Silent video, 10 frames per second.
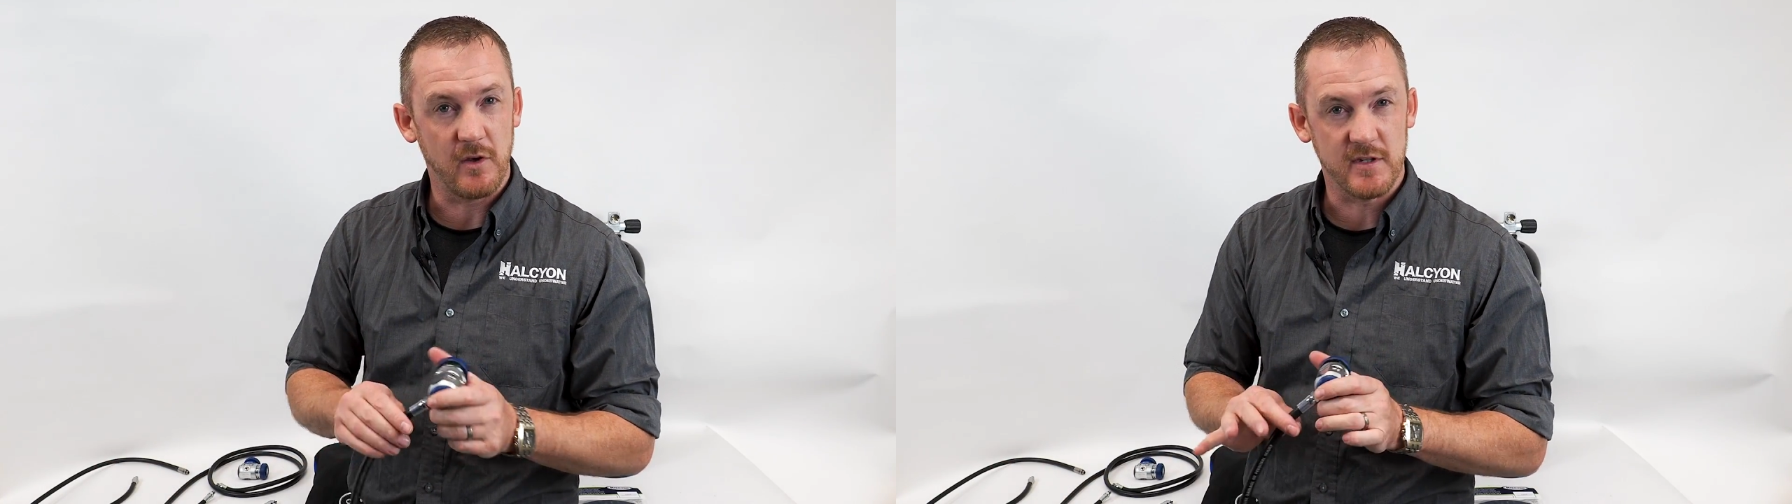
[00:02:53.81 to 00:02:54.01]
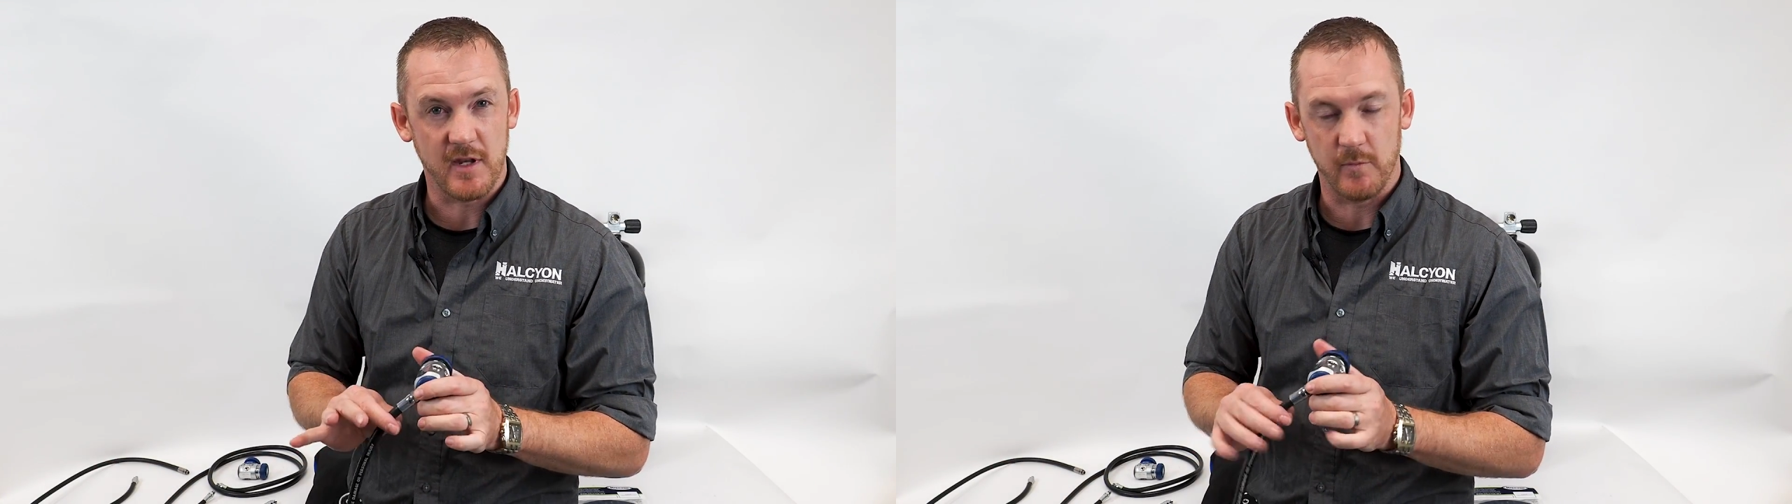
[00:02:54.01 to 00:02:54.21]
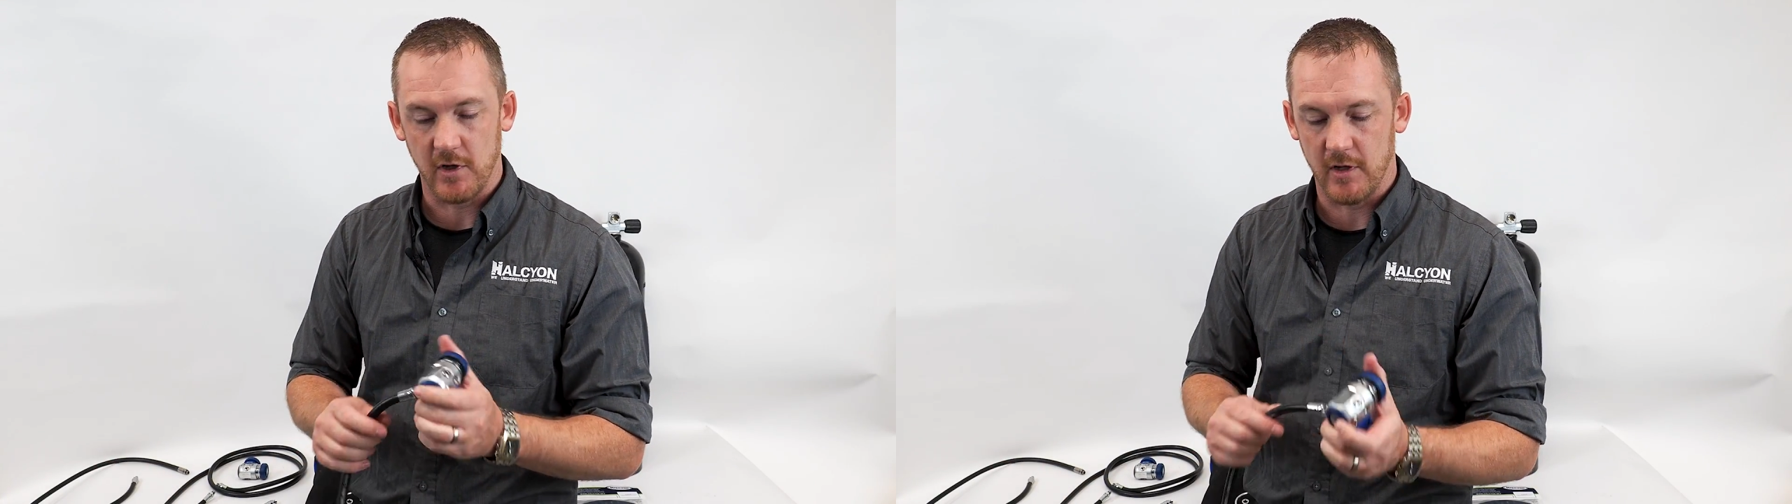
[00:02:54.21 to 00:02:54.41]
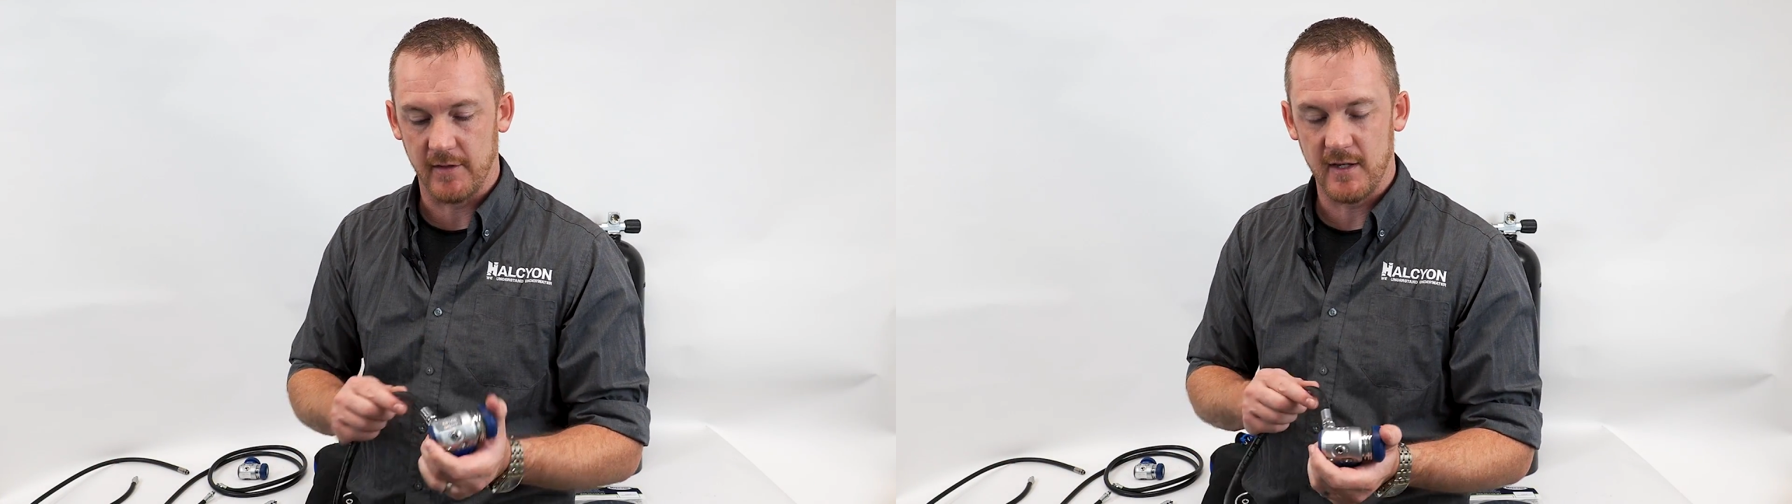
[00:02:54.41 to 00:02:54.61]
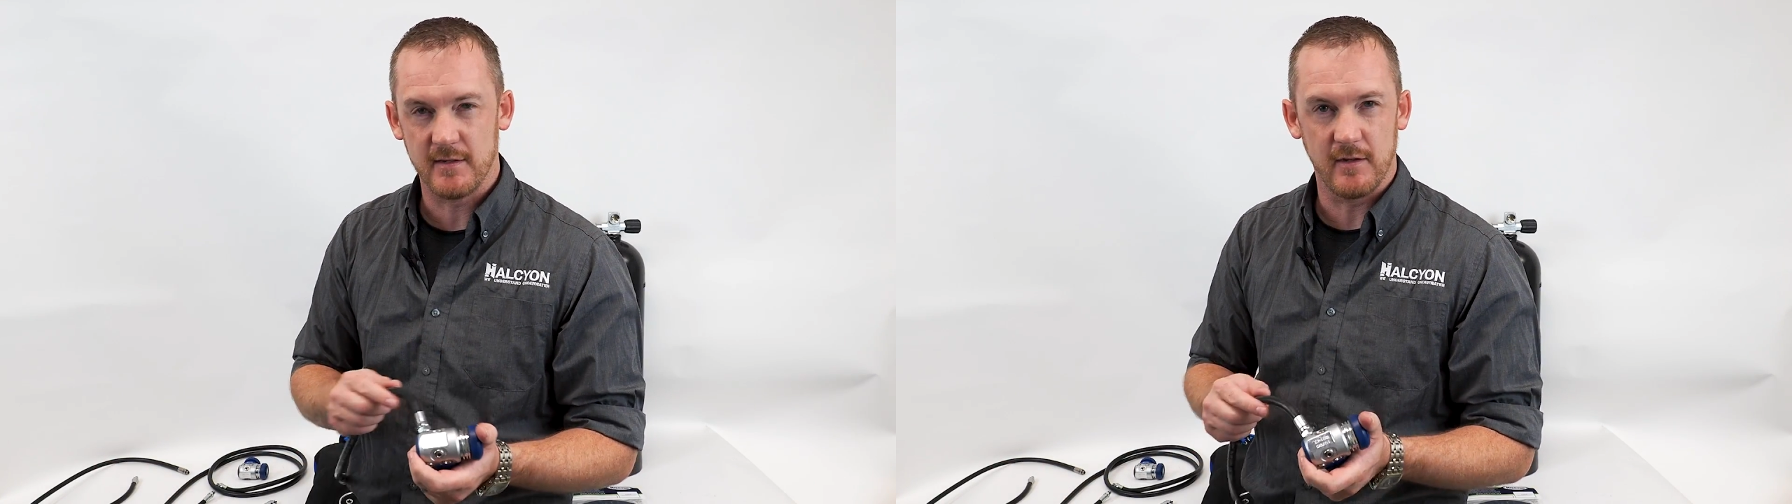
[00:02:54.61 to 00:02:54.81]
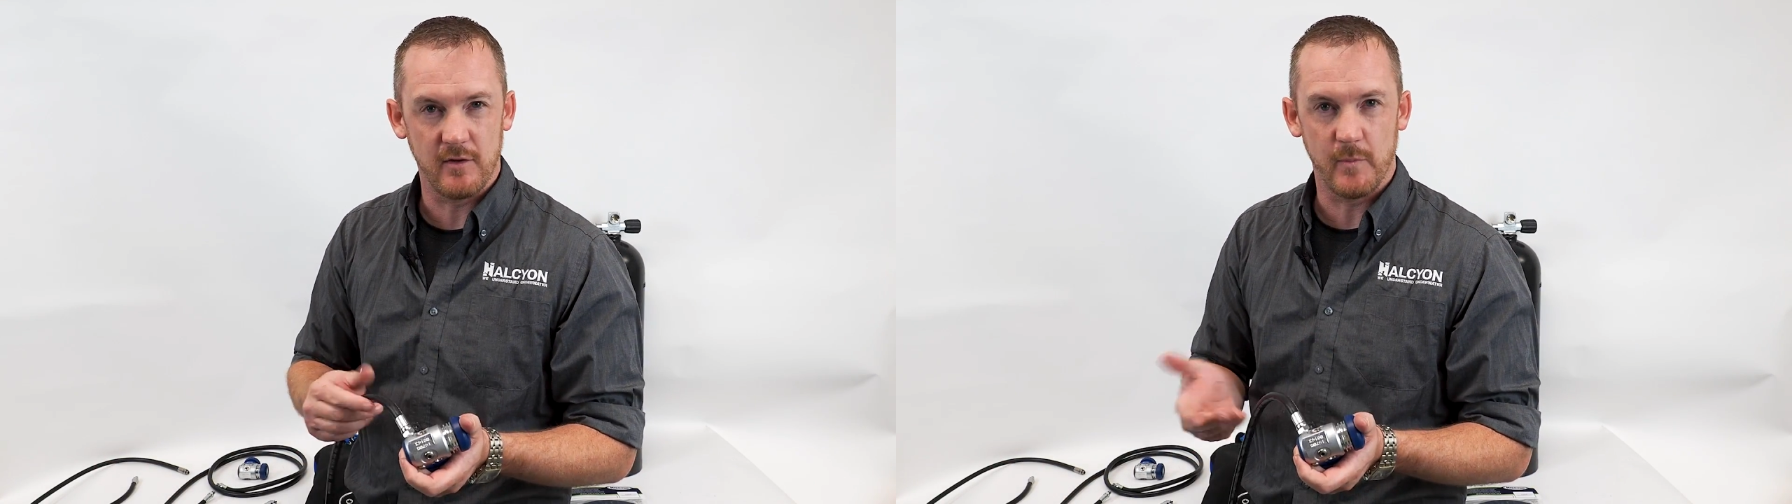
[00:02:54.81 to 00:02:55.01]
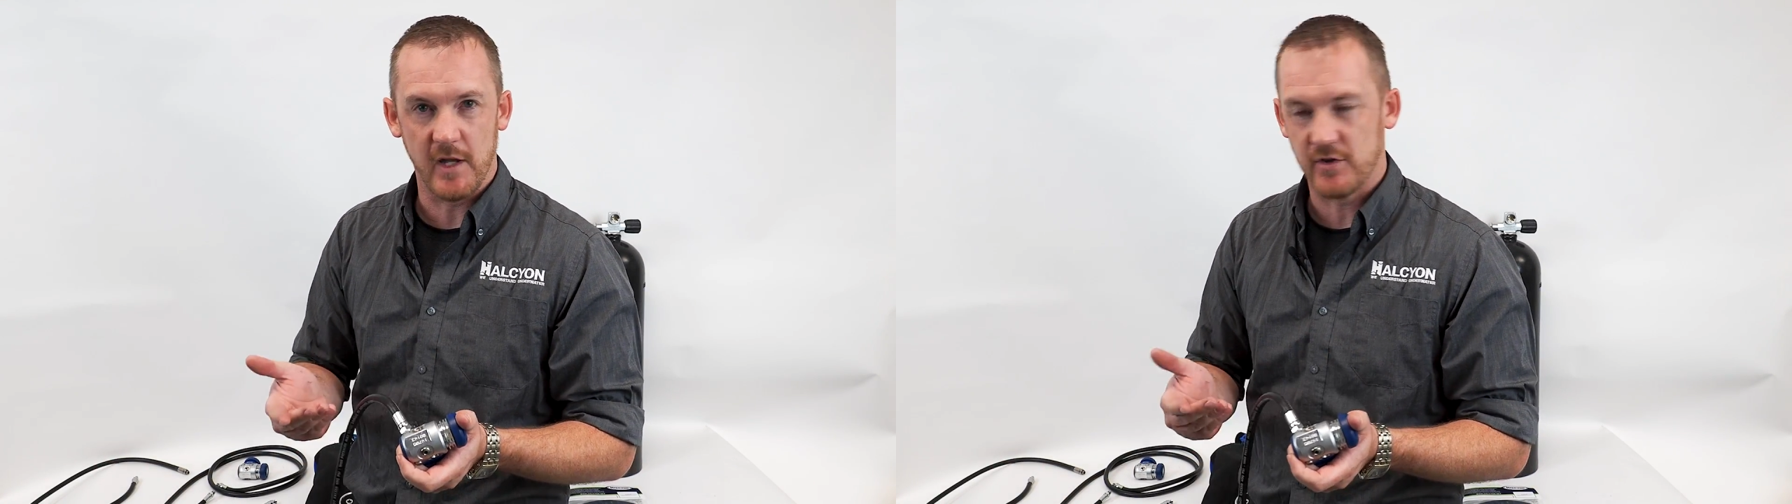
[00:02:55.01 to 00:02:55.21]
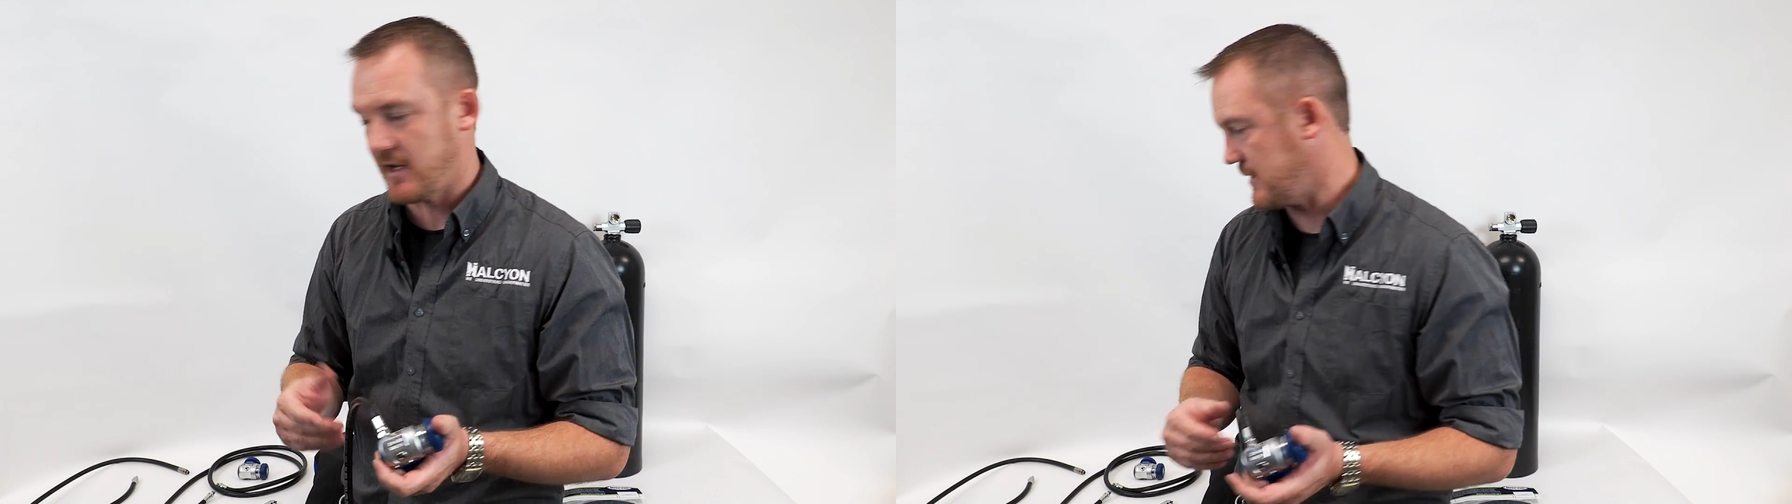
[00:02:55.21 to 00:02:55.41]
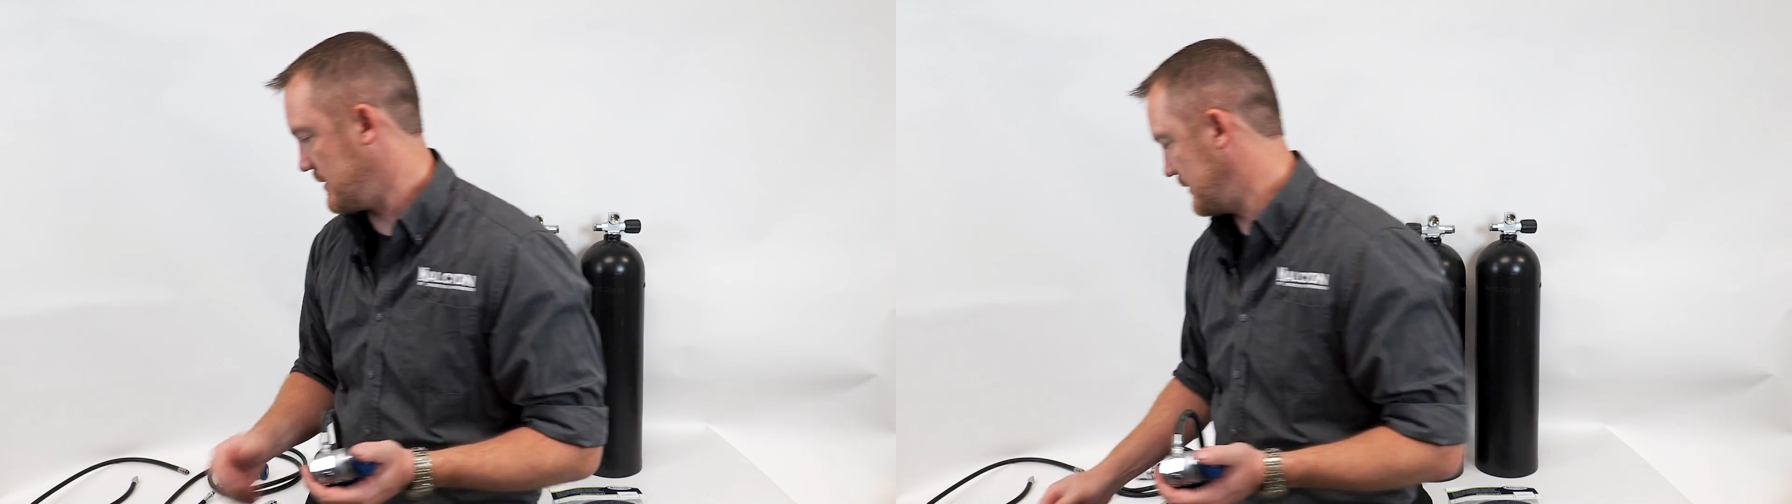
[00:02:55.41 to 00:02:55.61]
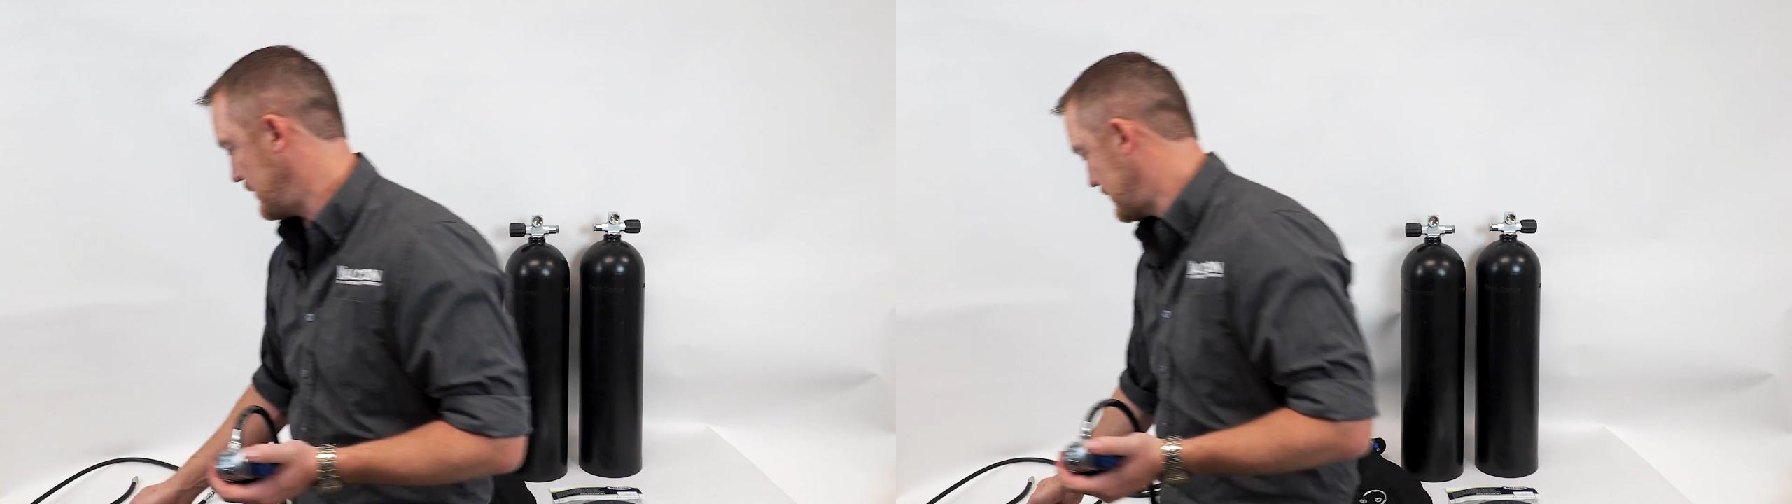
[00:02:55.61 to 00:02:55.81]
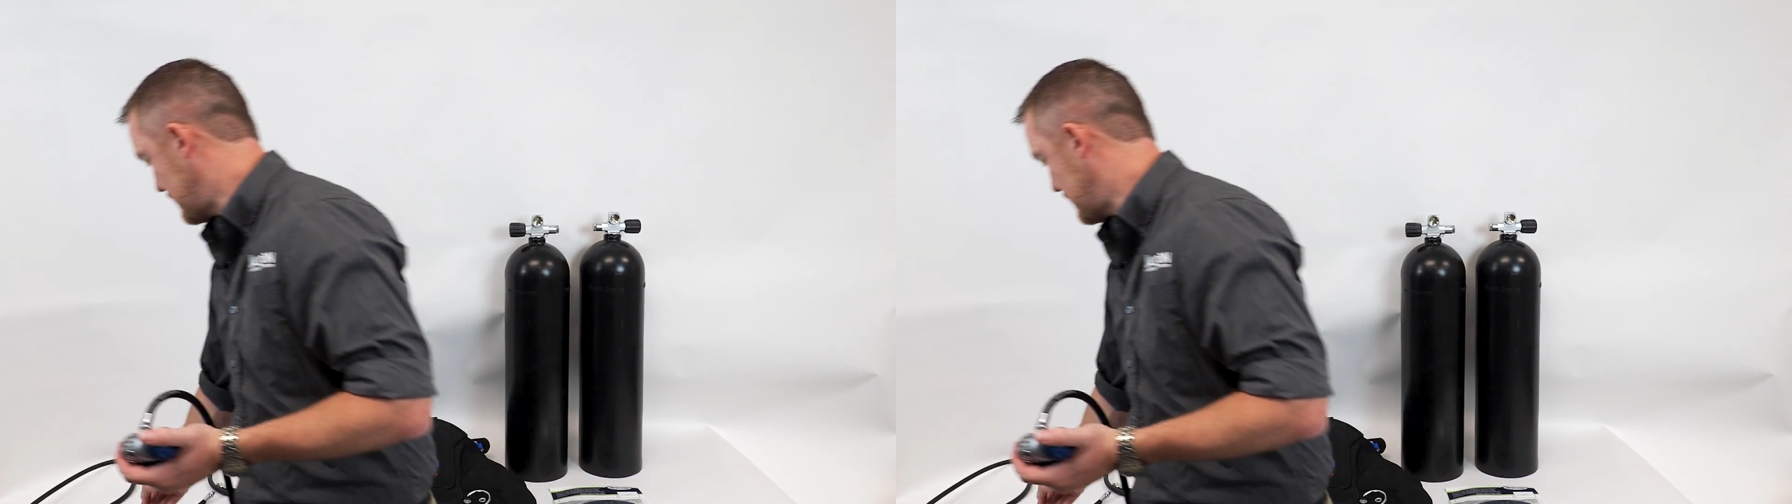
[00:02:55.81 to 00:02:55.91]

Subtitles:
assemble all these and do a bench test on these as